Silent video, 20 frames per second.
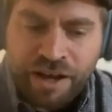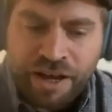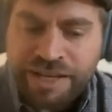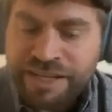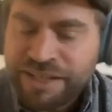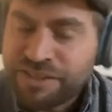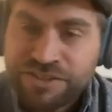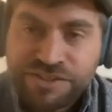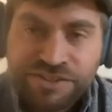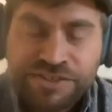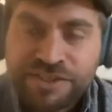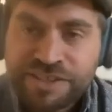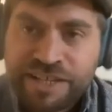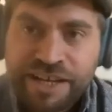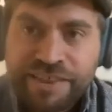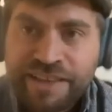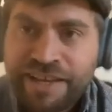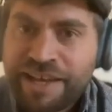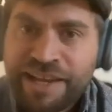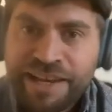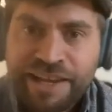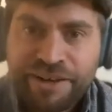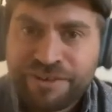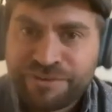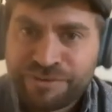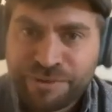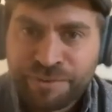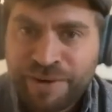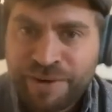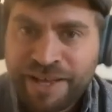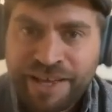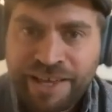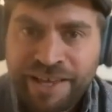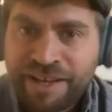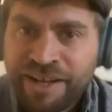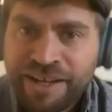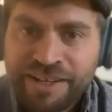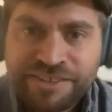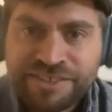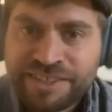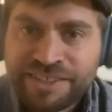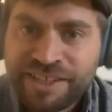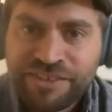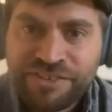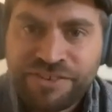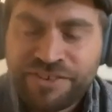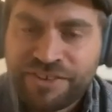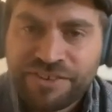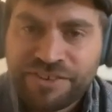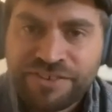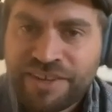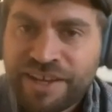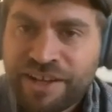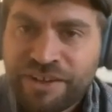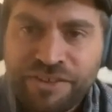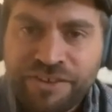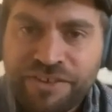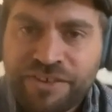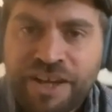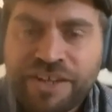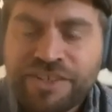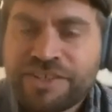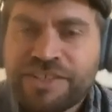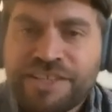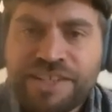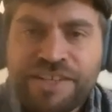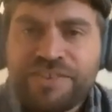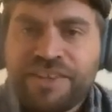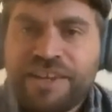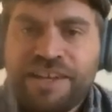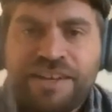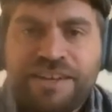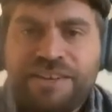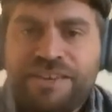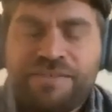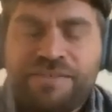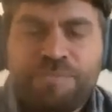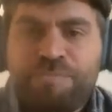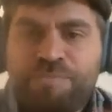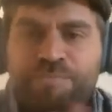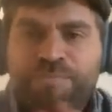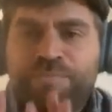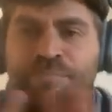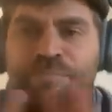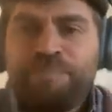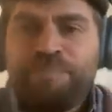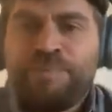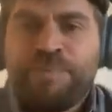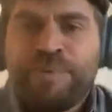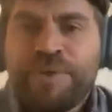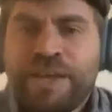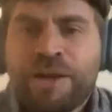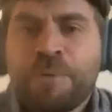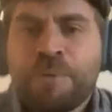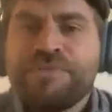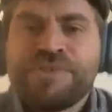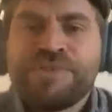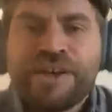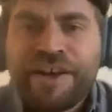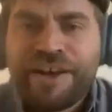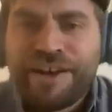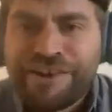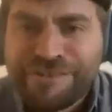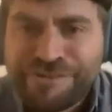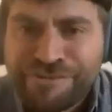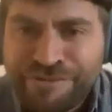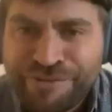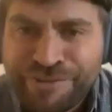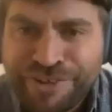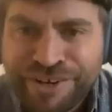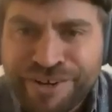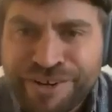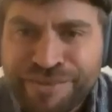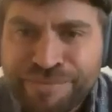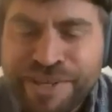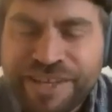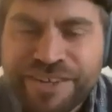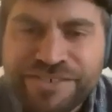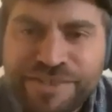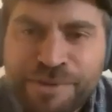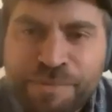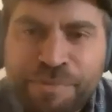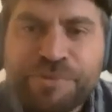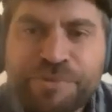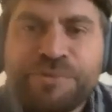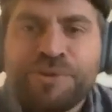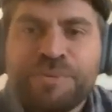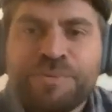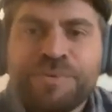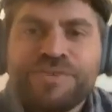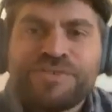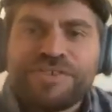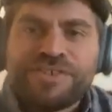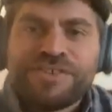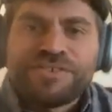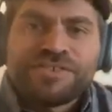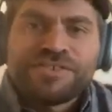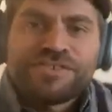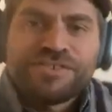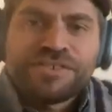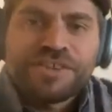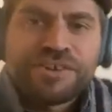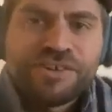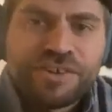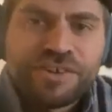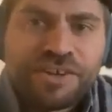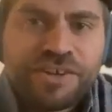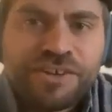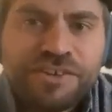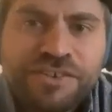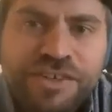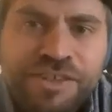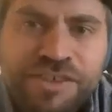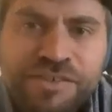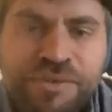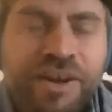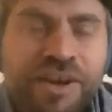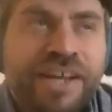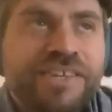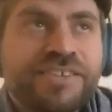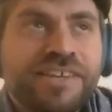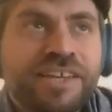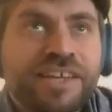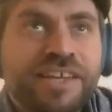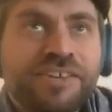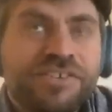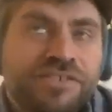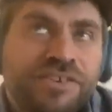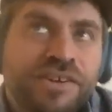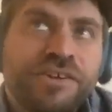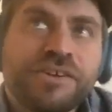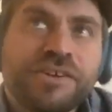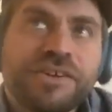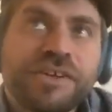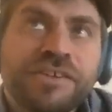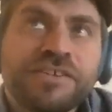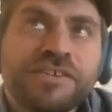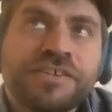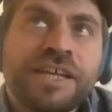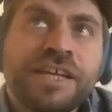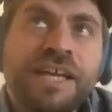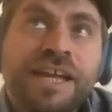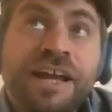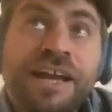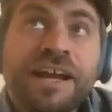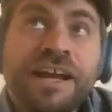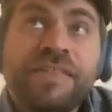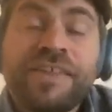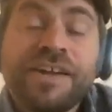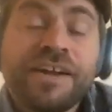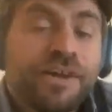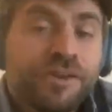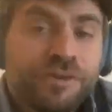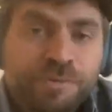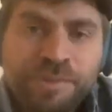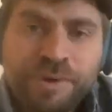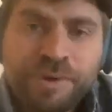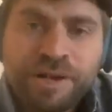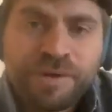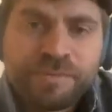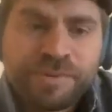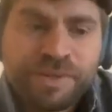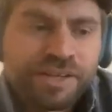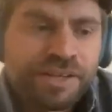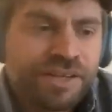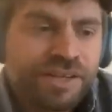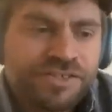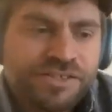I need to just stay the hell out of the way. I just need to tell this. I just need to observe, you know, because the performances are so good and the writing is so good, and the art department